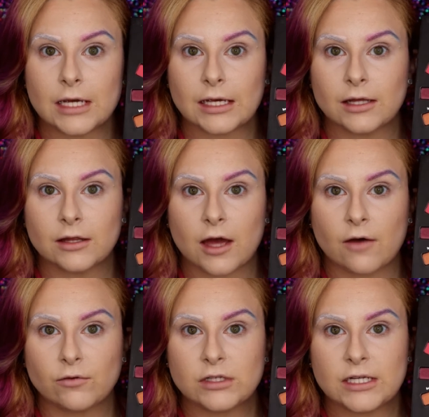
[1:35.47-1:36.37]
Taking the
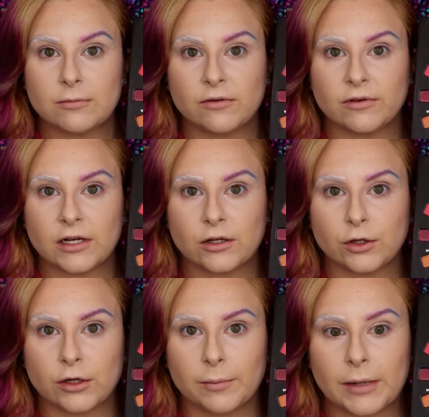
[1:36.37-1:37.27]
Kat Von D Movida
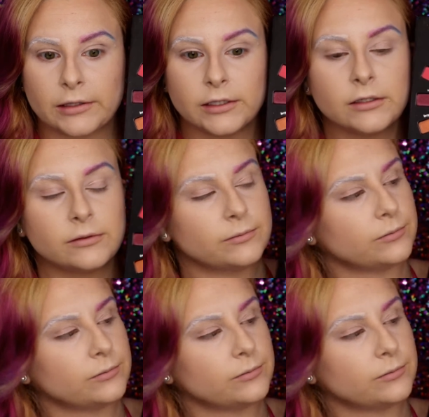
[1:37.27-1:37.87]
Loca palette.